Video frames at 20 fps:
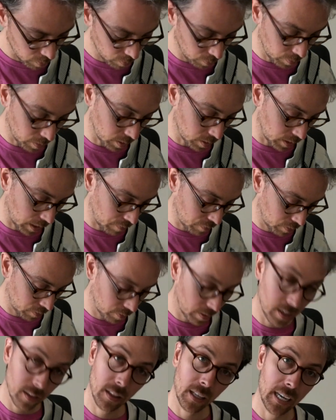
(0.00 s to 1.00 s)
on the 11th
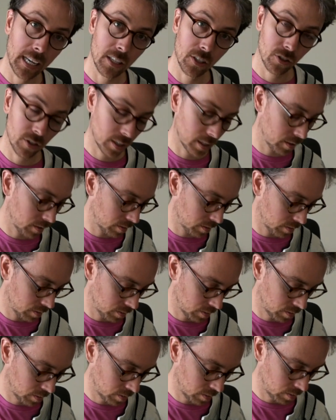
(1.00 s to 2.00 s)
fret of the A string,
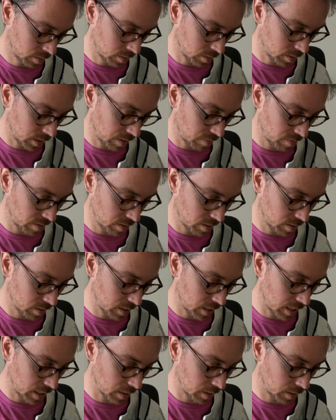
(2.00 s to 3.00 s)
11th,
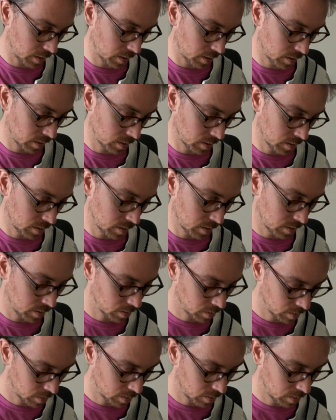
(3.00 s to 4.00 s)
10th,
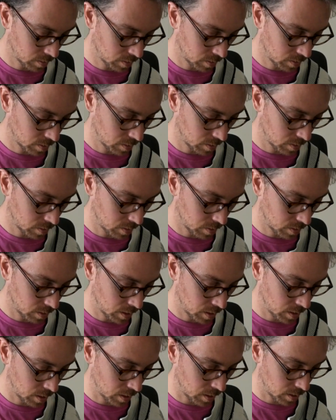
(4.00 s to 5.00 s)

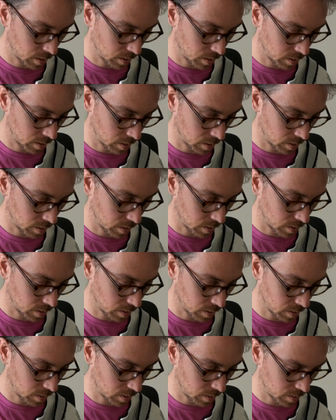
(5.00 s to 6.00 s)
and then
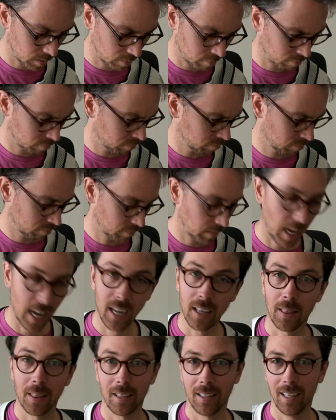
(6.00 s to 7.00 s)

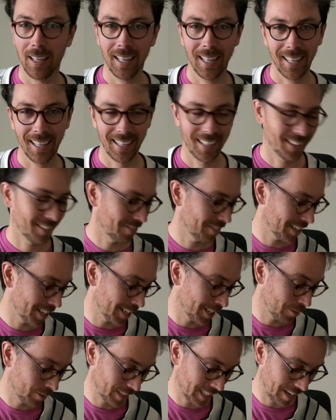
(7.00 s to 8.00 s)
8th.
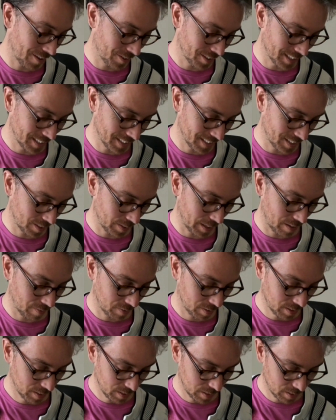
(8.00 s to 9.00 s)
Forgetting what that one is. So we have,
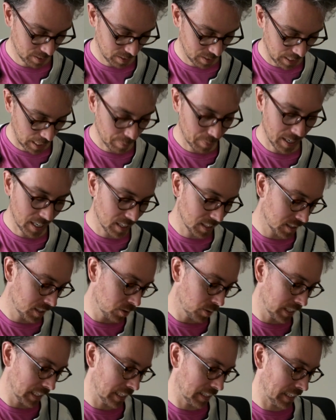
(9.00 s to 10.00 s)
and I'm kind of
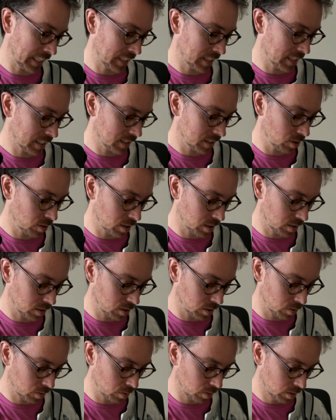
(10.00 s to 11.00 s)
doing it like this. You could
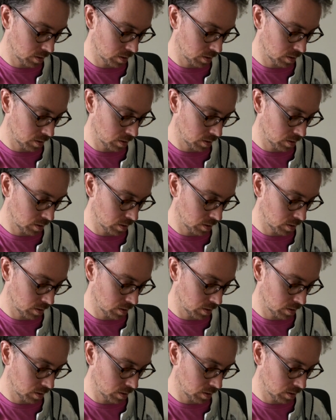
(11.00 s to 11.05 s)
do